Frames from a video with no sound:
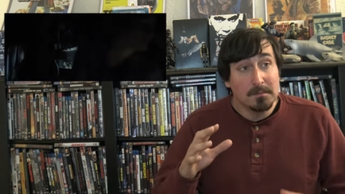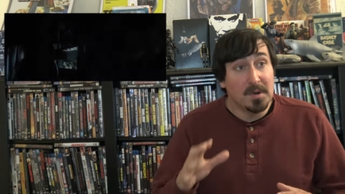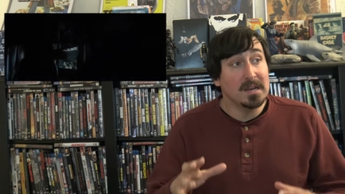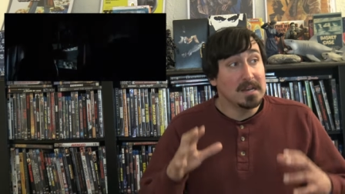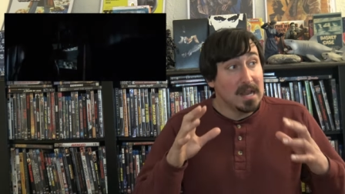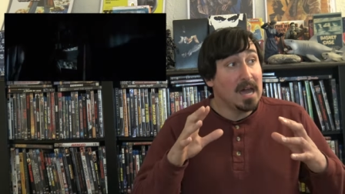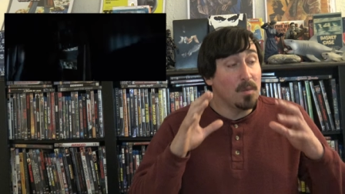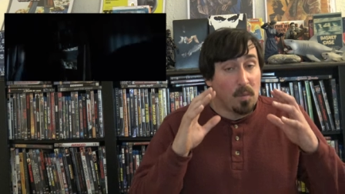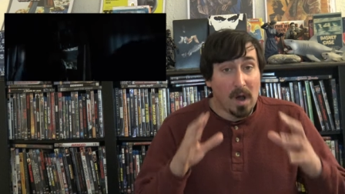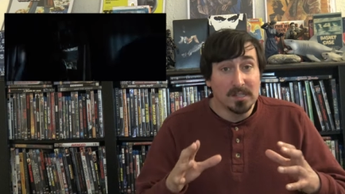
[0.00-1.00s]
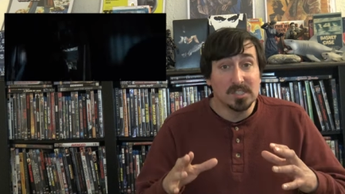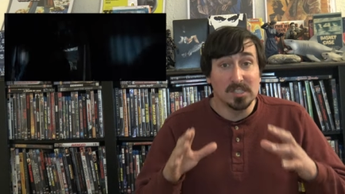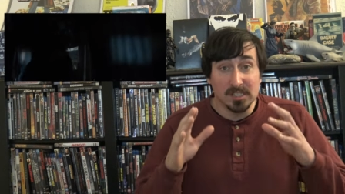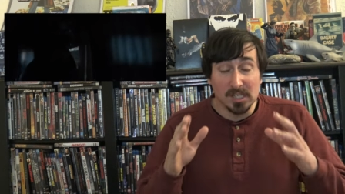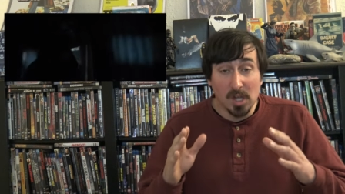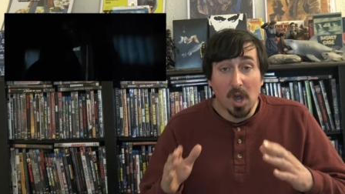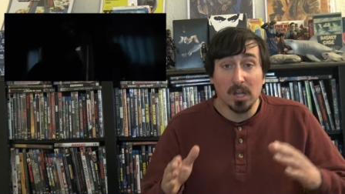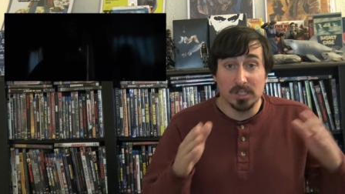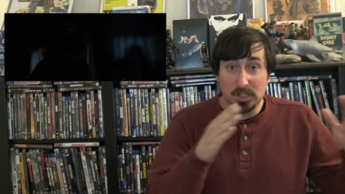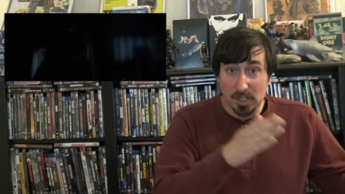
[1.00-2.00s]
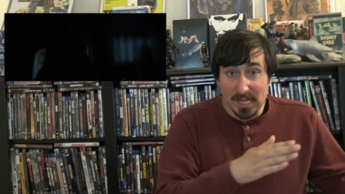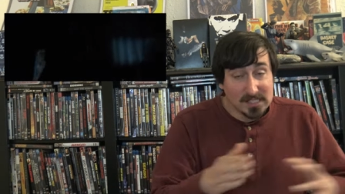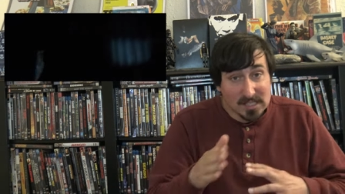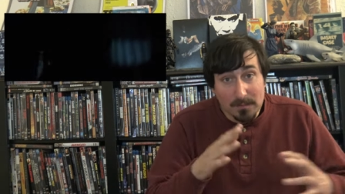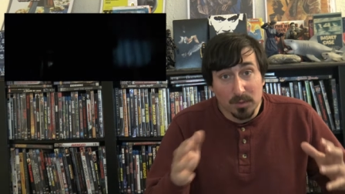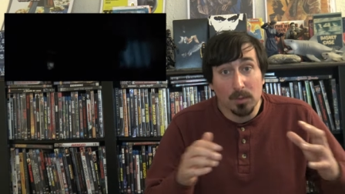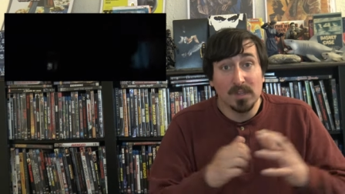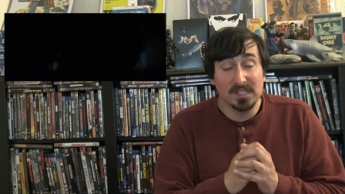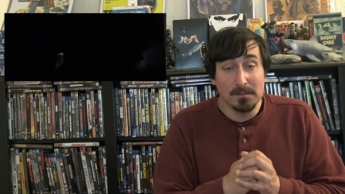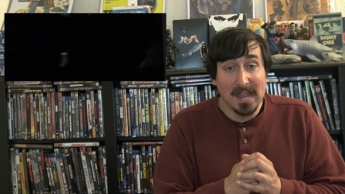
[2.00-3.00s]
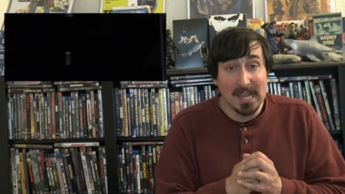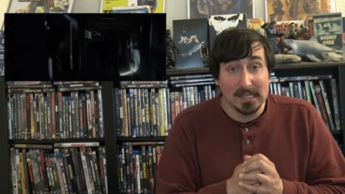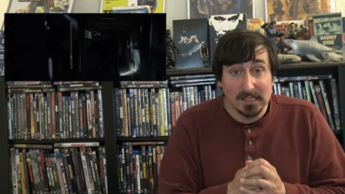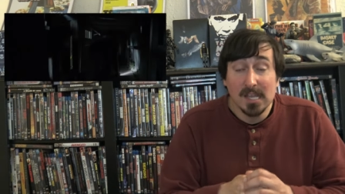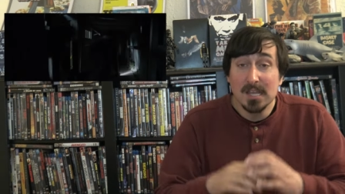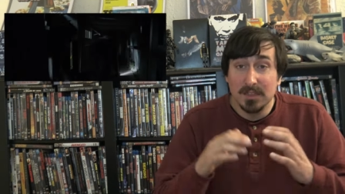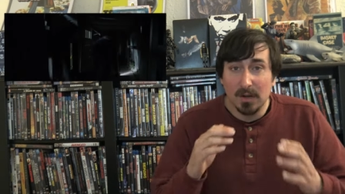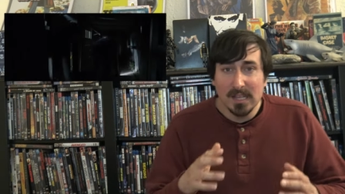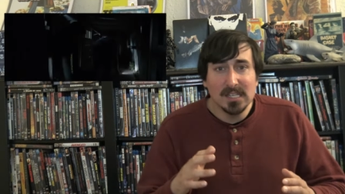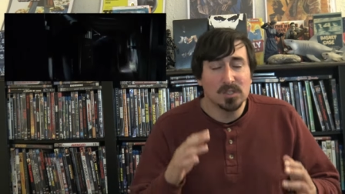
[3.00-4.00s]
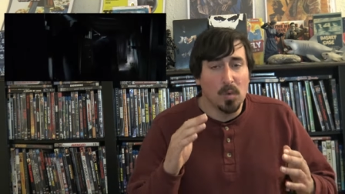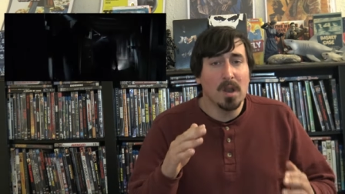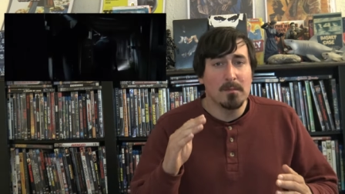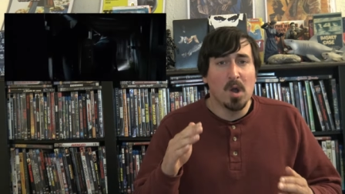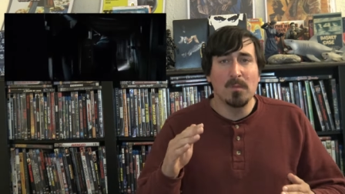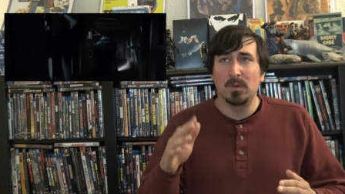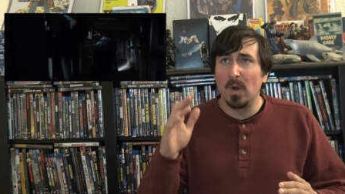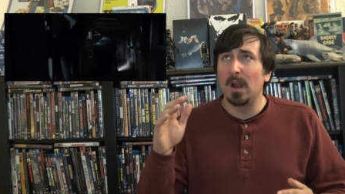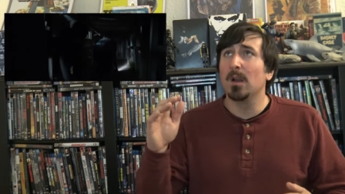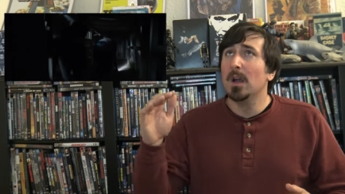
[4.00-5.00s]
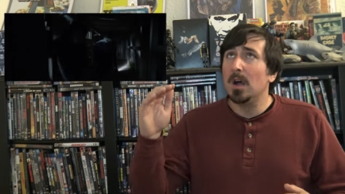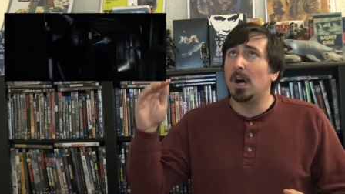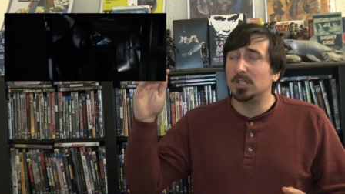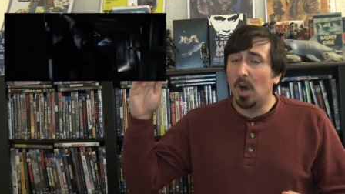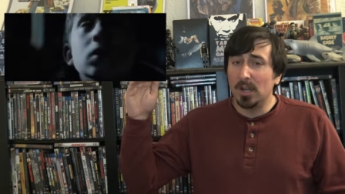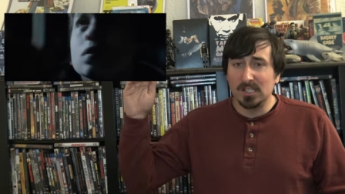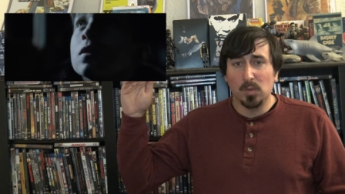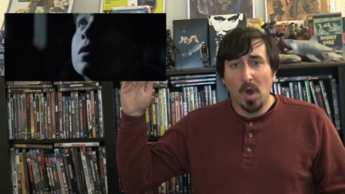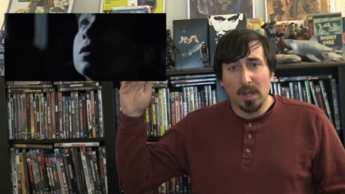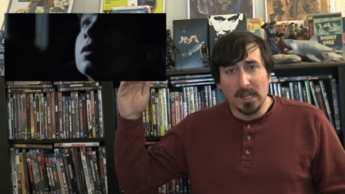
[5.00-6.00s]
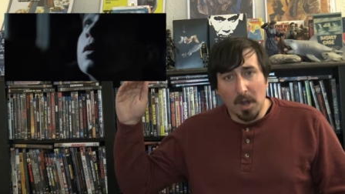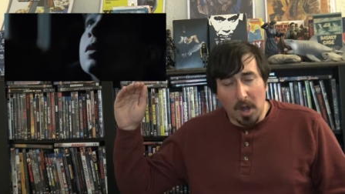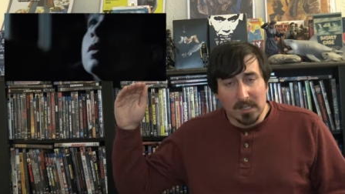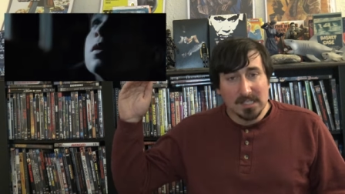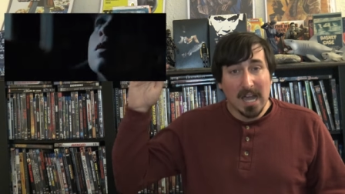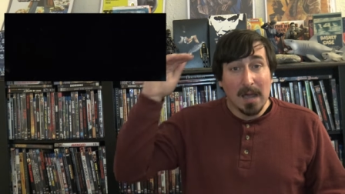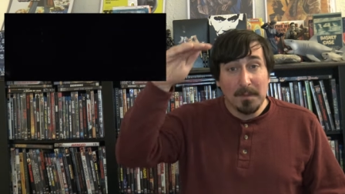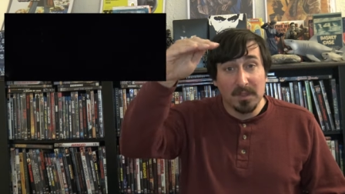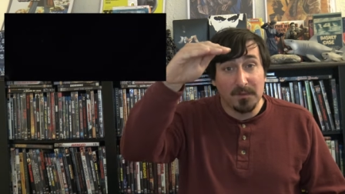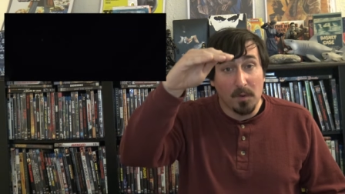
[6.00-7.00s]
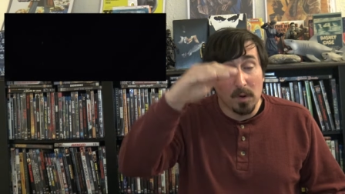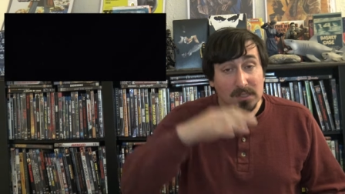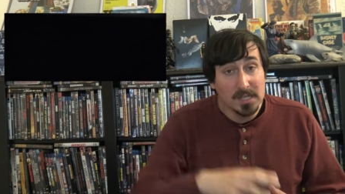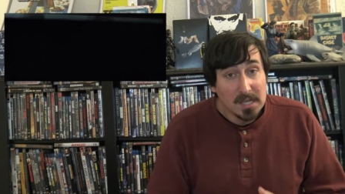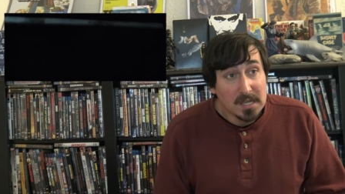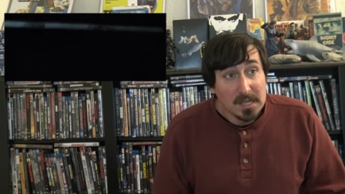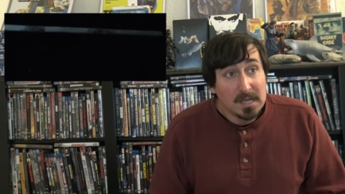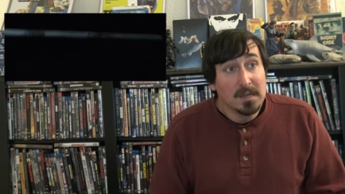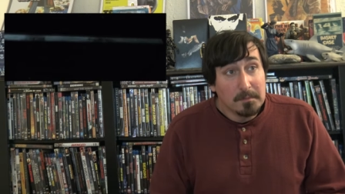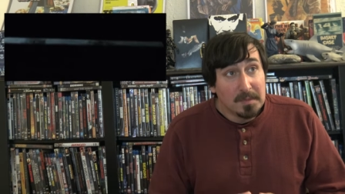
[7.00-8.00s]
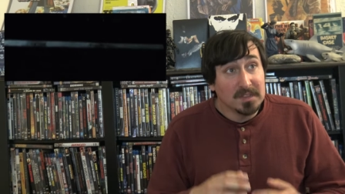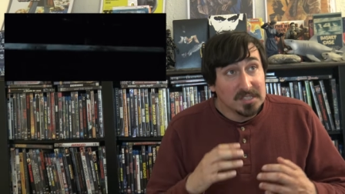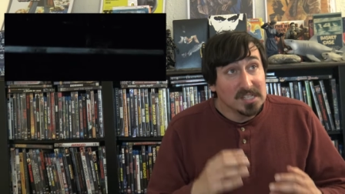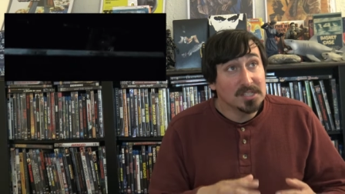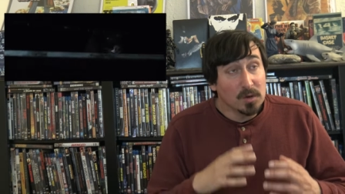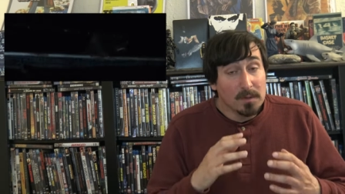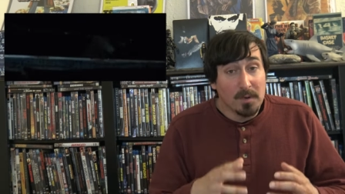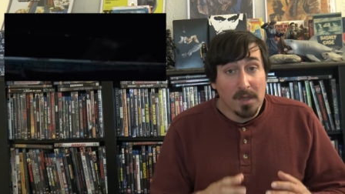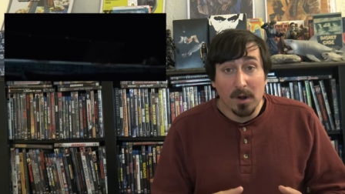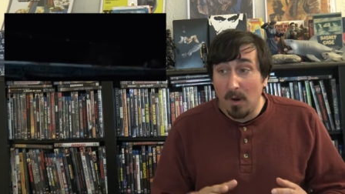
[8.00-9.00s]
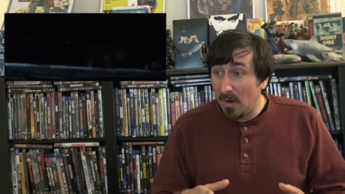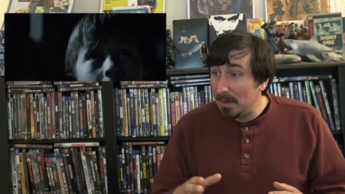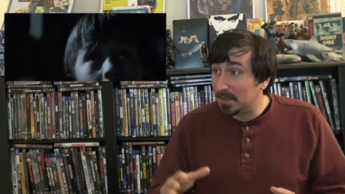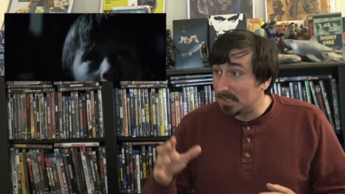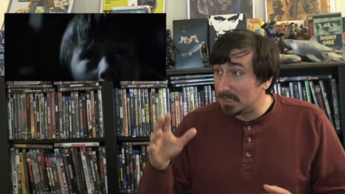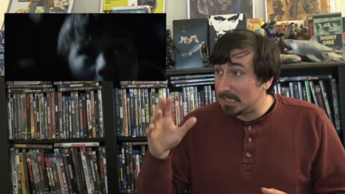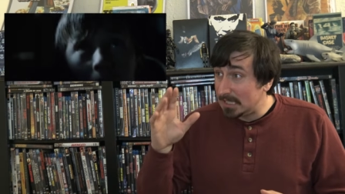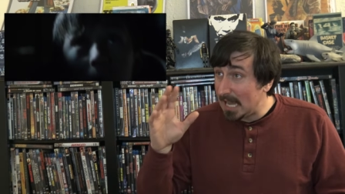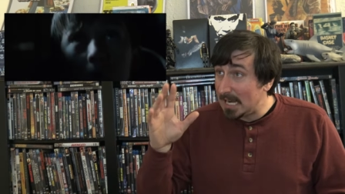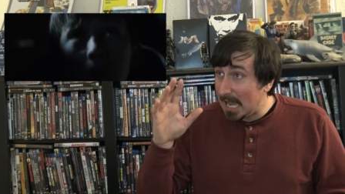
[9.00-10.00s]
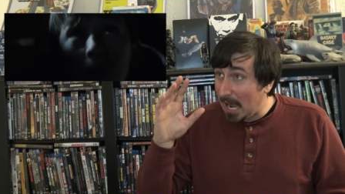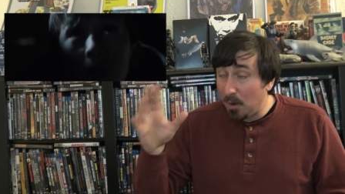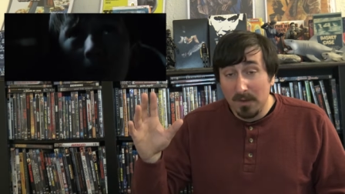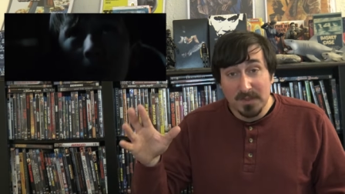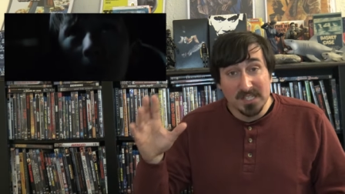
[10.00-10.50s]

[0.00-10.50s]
but not once does a dog chase them through this maze. There is one moment where a dog is walking on top of the fort, but the sister and brother are able to get out of